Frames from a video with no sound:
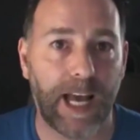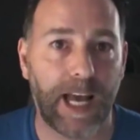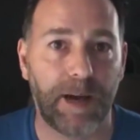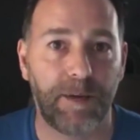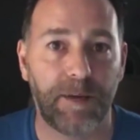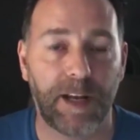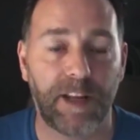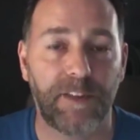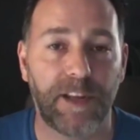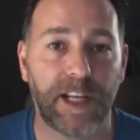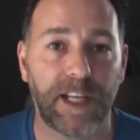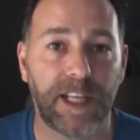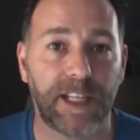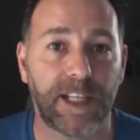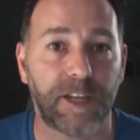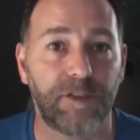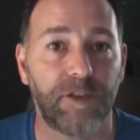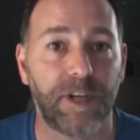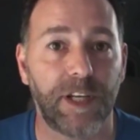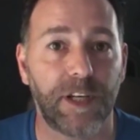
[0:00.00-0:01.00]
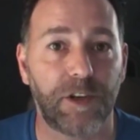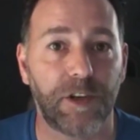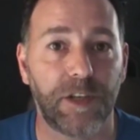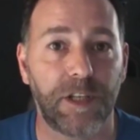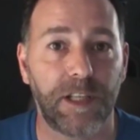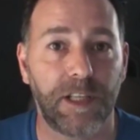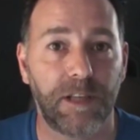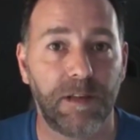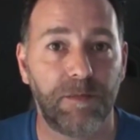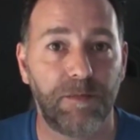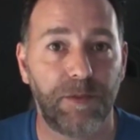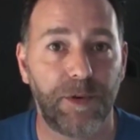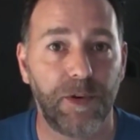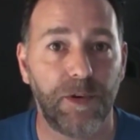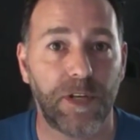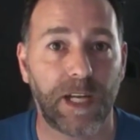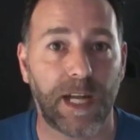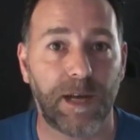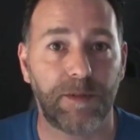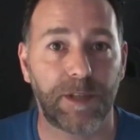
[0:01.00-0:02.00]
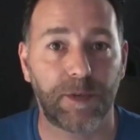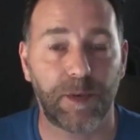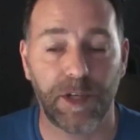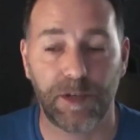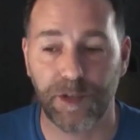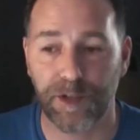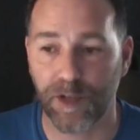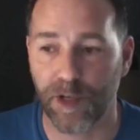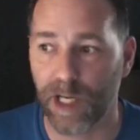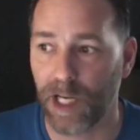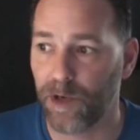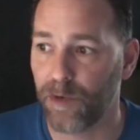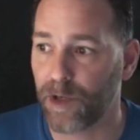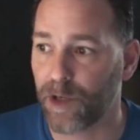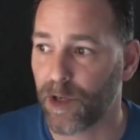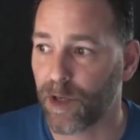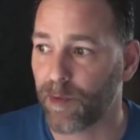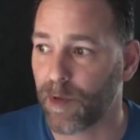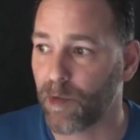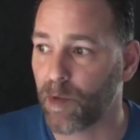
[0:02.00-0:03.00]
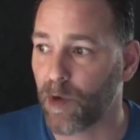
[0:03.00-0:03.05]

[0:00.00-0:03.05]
Um, and I think it's a really good program as well. So now we're going